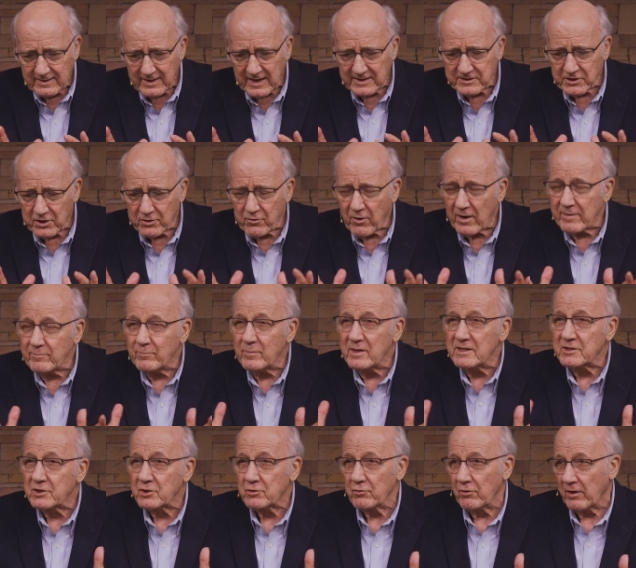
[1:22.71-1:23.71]
that's a great
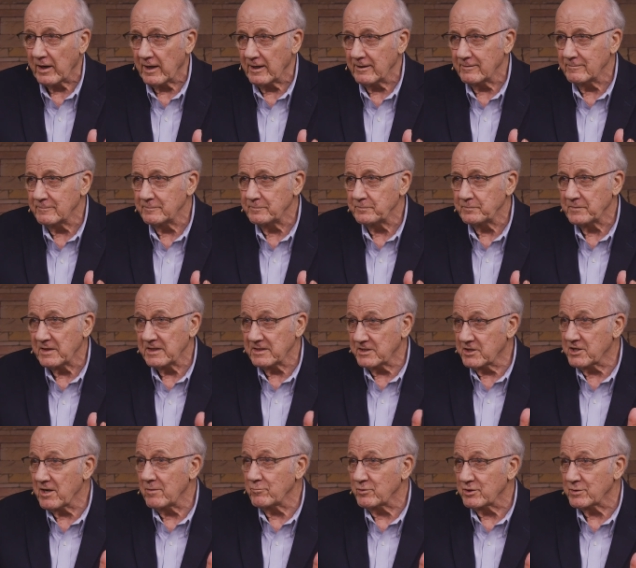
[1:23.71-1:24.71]
mystery
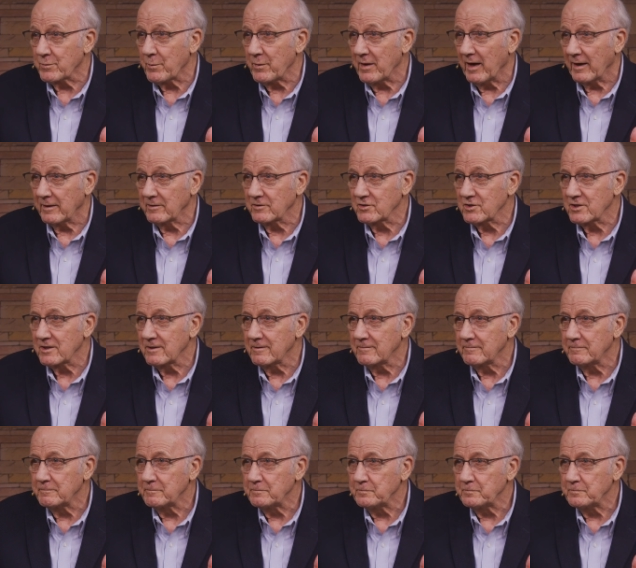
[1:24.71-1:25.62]
in some respects.